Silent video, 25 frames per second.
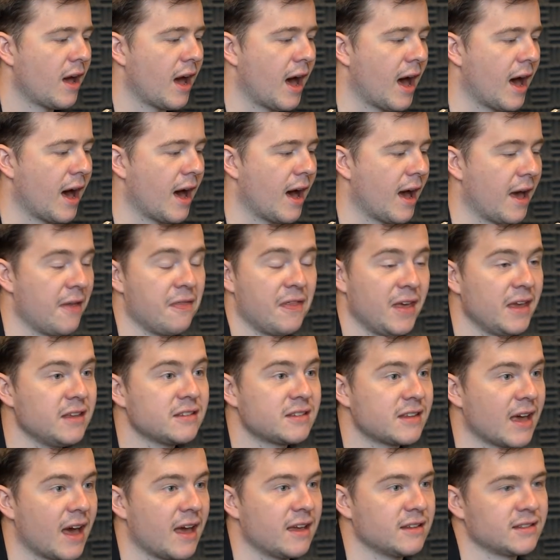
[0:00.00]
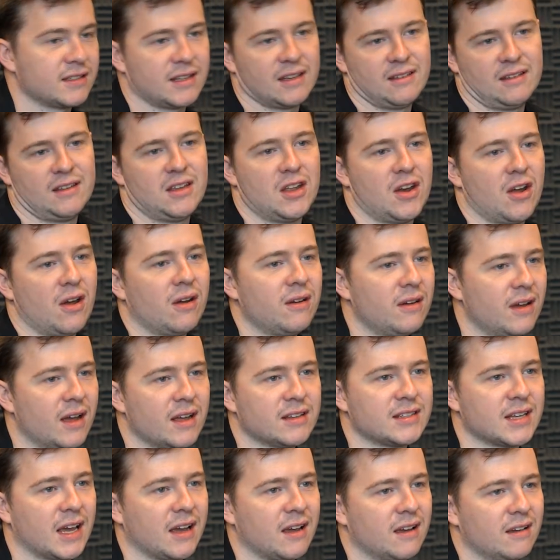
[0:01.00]
And these days, you know,
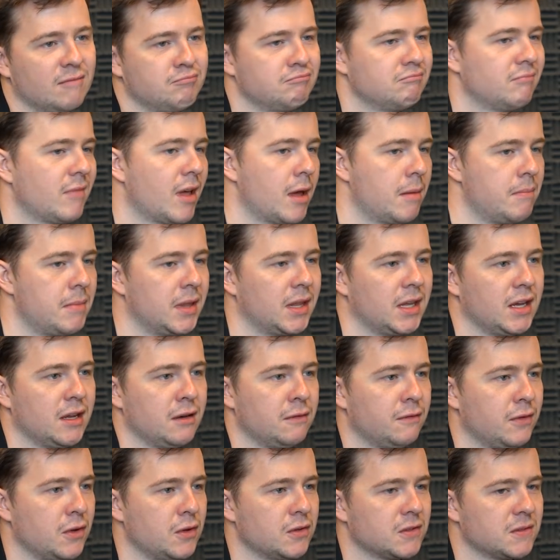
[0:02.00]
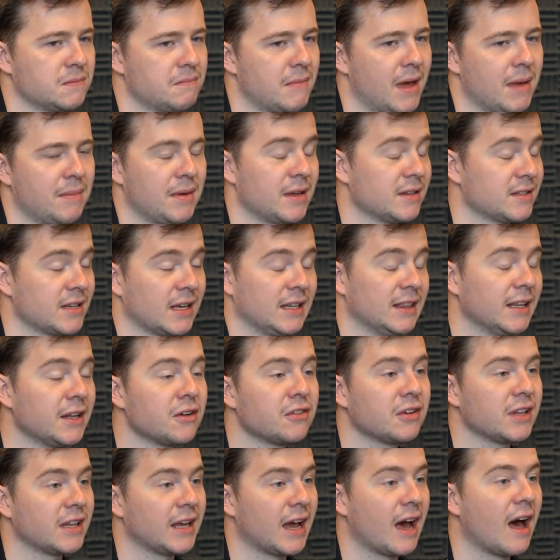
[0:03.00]
it's like 1 million views. Maybe it's like
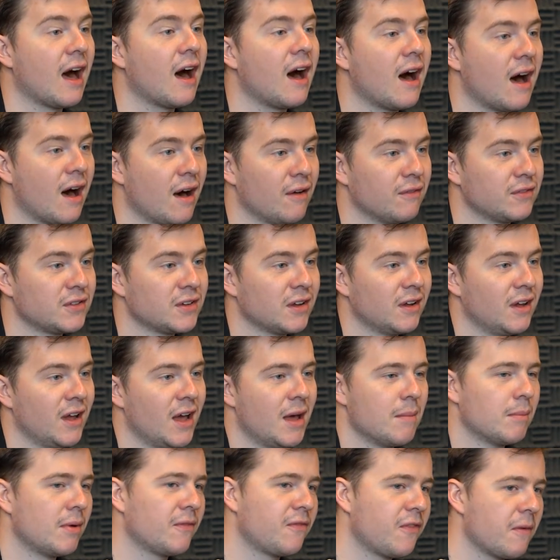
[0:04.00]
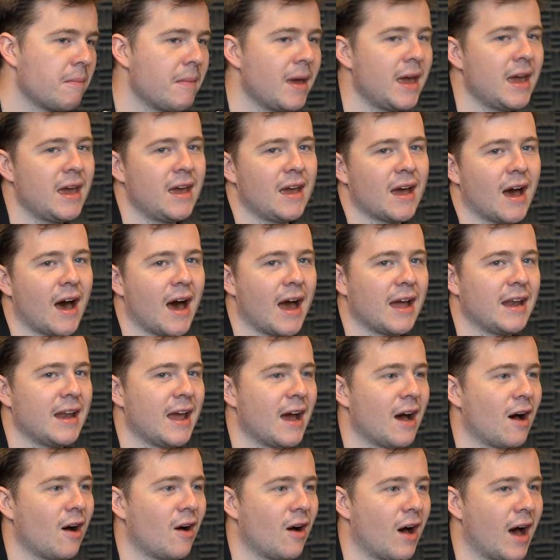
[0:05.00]
literally halved. But for me, I
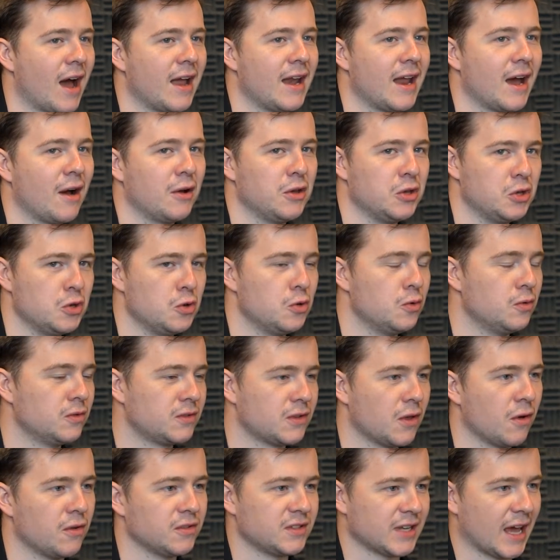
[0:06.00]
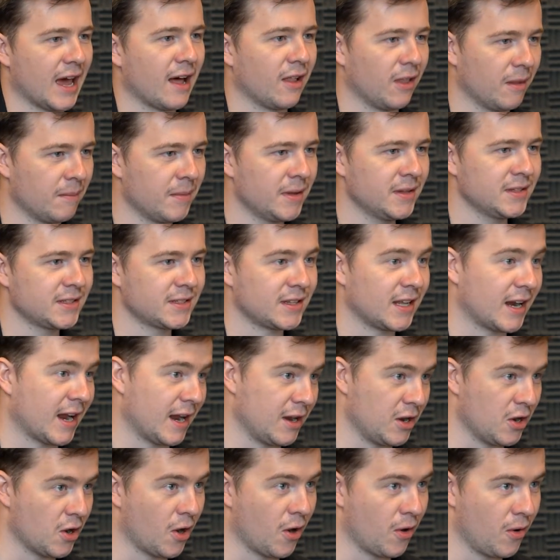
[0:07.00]
now use those elements that I
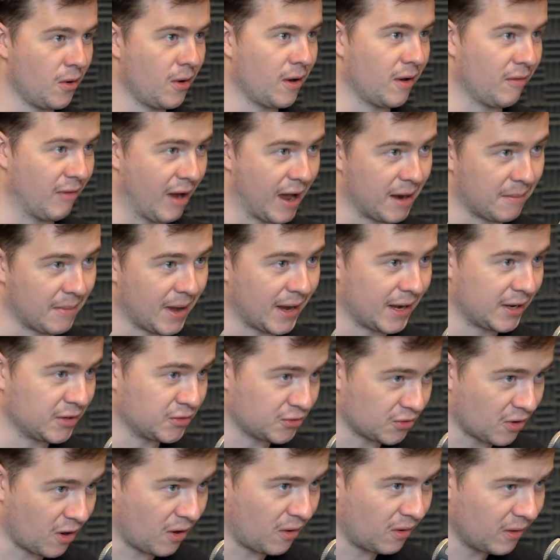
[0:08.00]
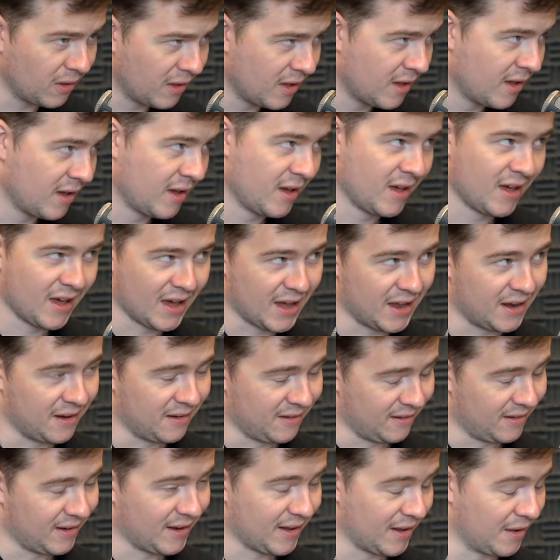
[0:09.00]
know are out of my control
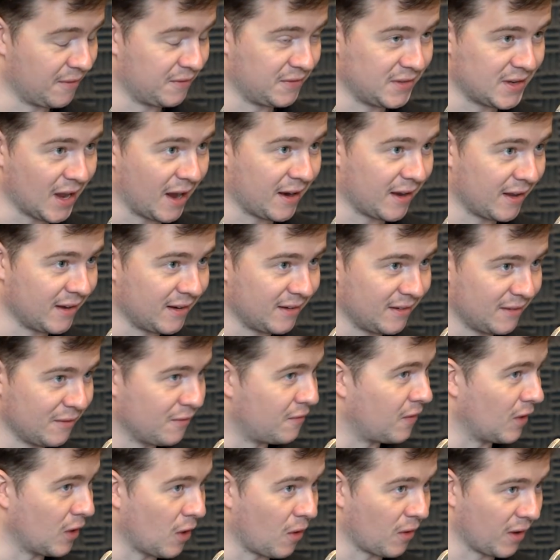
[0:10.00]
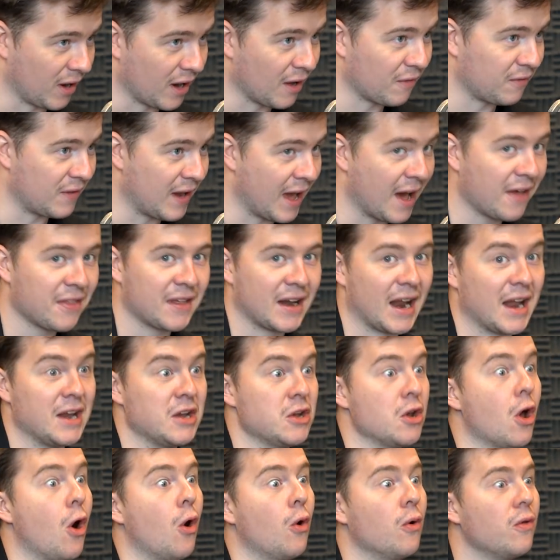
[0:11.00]
and have done it for long enough now that I
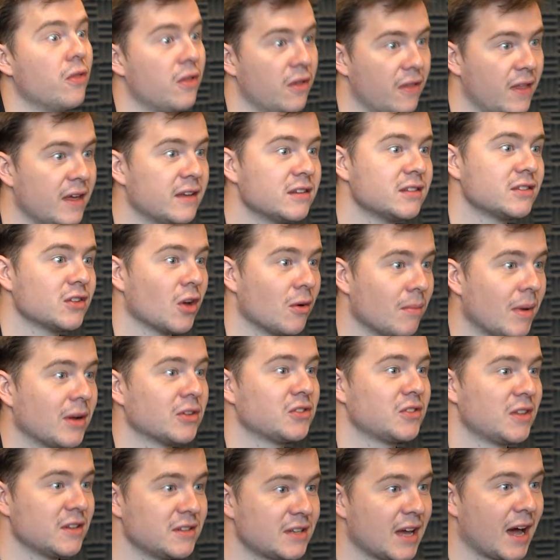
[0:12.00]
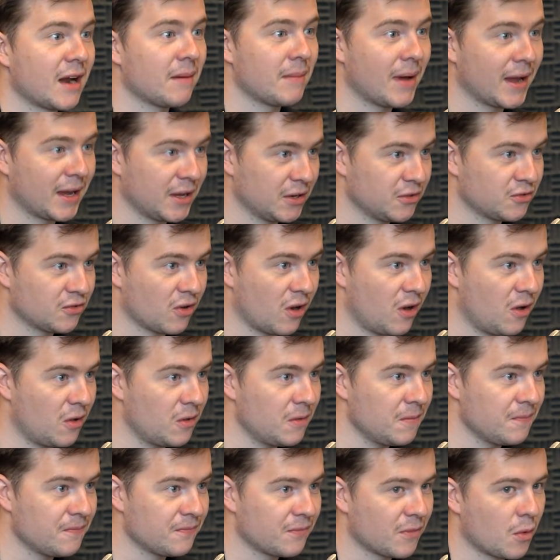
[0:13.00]
know that there's so much that's out of my
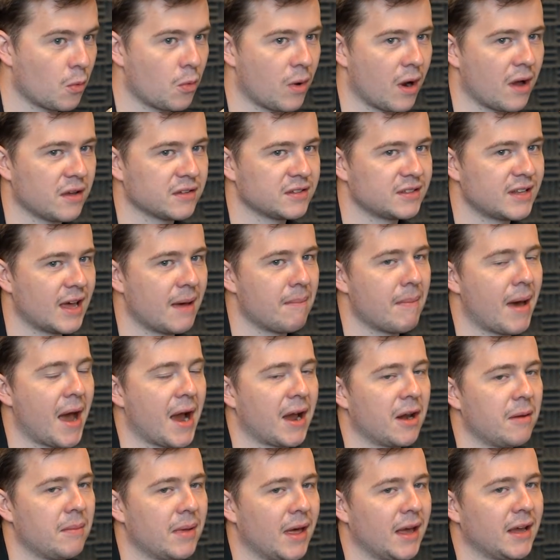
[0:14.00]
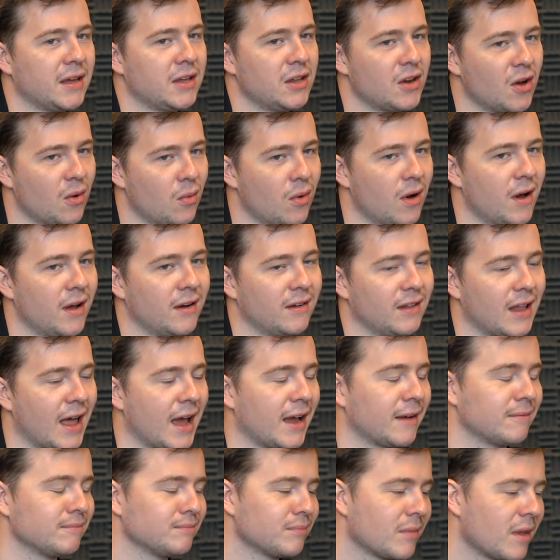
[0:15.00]
control where I'll step back and be like, you know what?
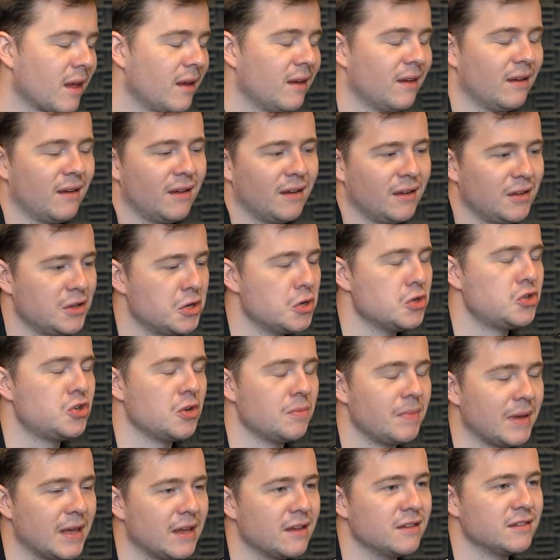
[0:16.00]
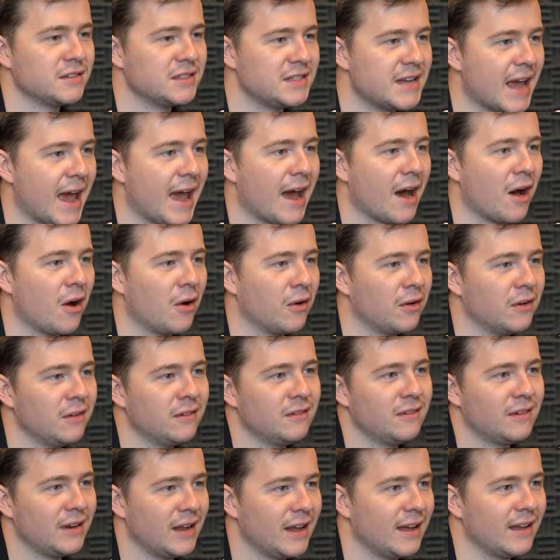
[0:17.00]
Like YouTube is
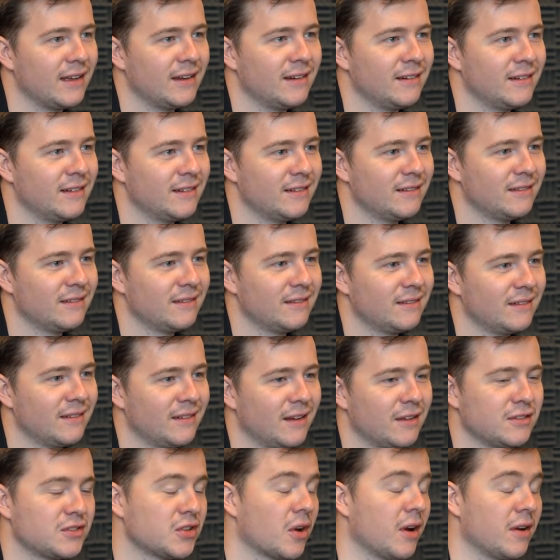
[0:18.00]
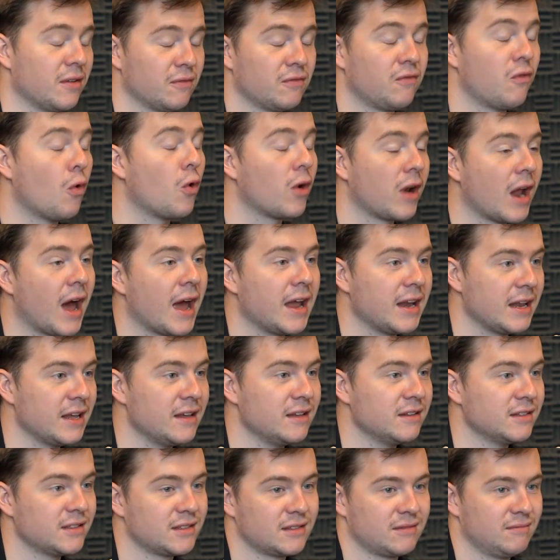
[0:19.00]
down in, Fortnite
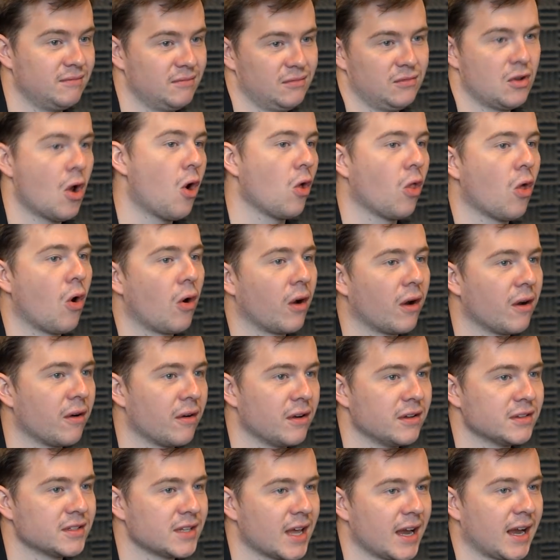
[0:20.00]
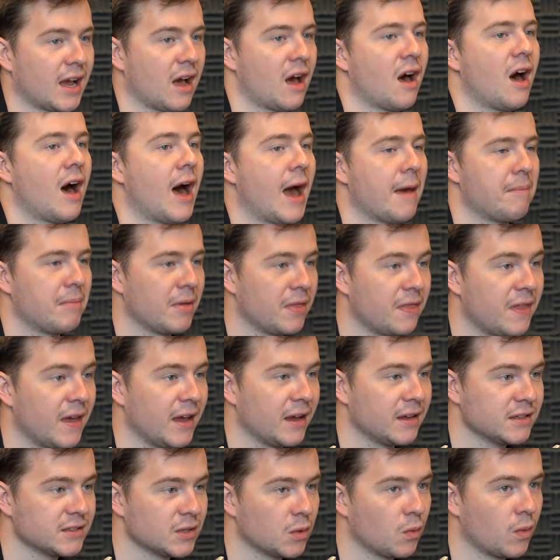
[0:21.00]
is no longer as like hype a
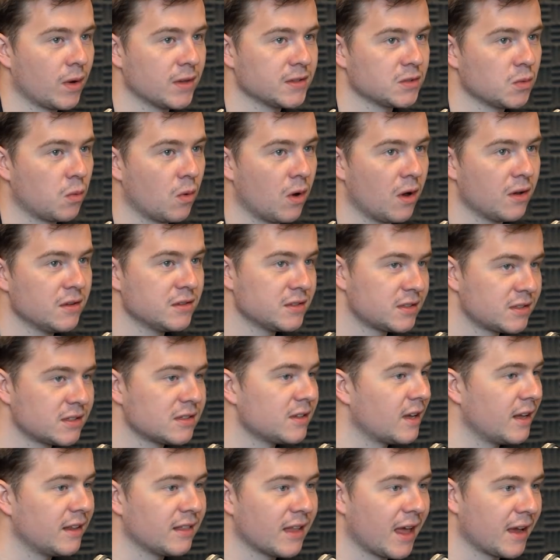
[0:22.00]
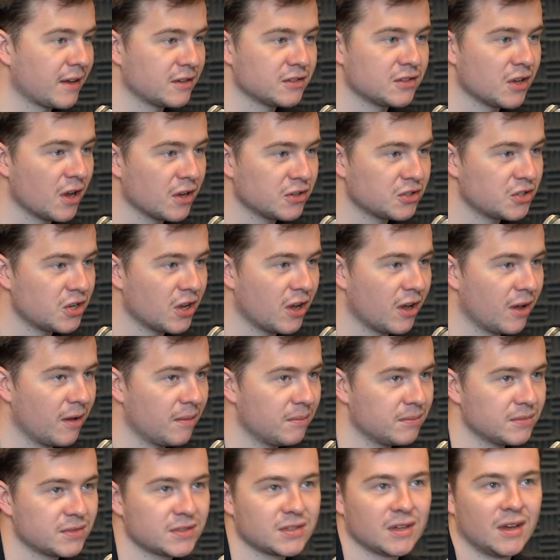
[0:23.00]
thing as it once was in like search
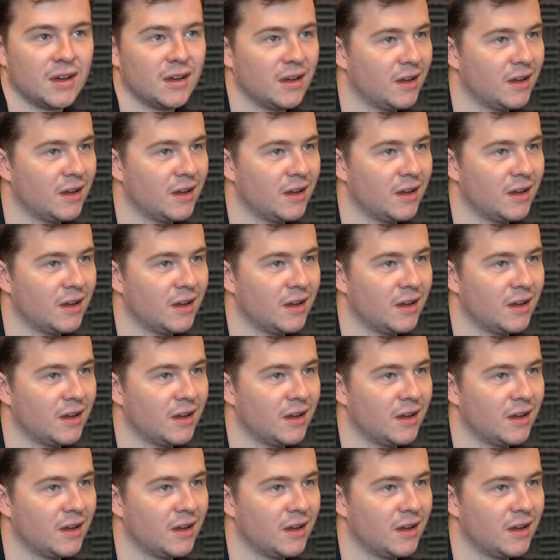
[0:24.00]
terms.